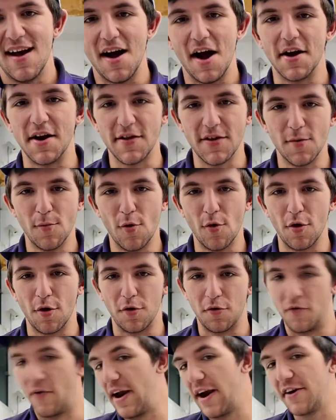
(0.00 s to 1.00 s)
Another
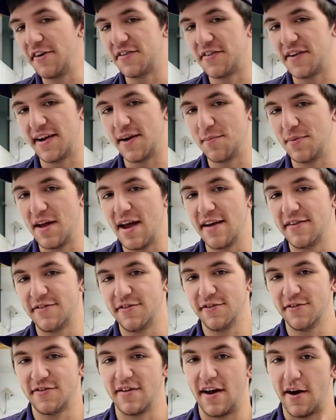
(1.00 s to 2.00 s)
more rare set of
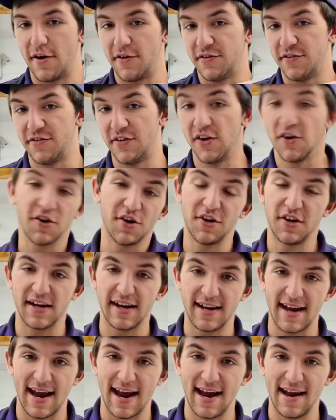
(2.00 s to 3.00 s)
blasters that are still good to
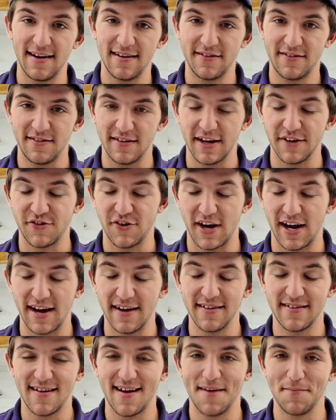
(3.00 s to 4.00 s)
get your
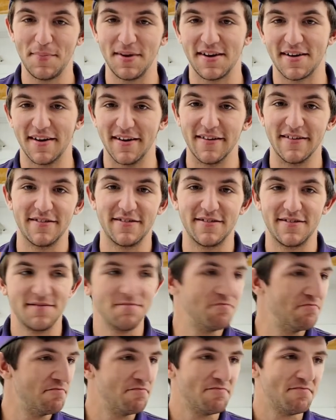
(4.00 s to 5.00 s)
hands on because
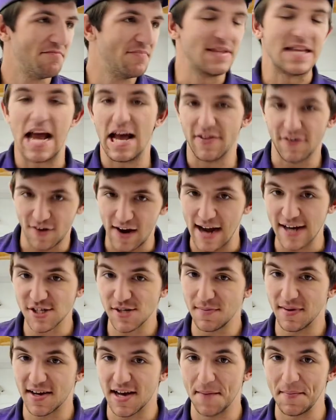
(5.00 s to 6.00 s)
now they're
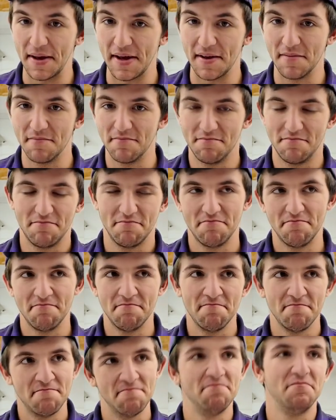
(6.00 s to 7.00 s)
actually becoming,
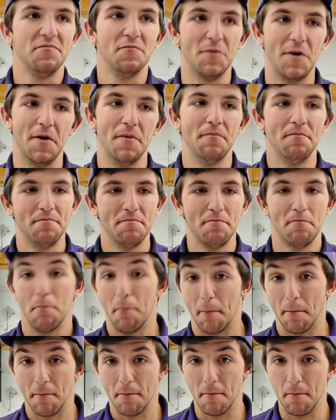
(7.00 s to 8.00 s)
well,
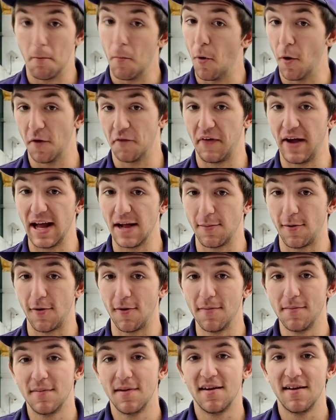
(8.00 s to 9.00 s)
more
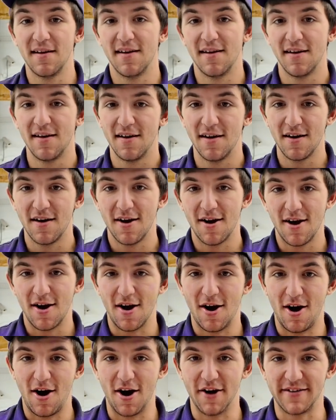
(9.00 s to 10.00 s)
available,
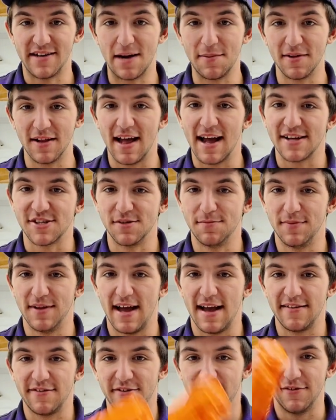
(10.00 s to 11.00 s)
are double action
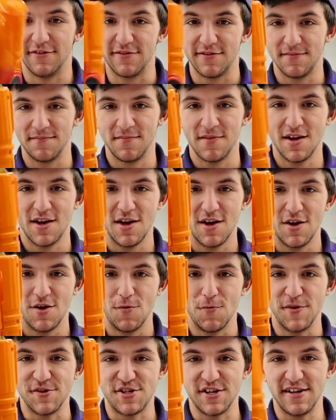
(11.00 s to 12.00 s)
blasters,
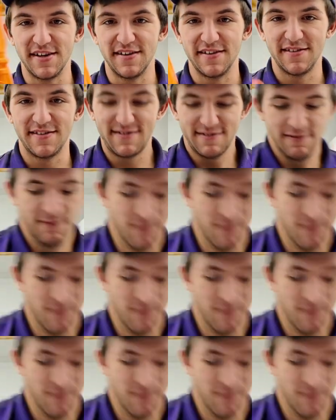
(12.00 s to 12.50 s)
which is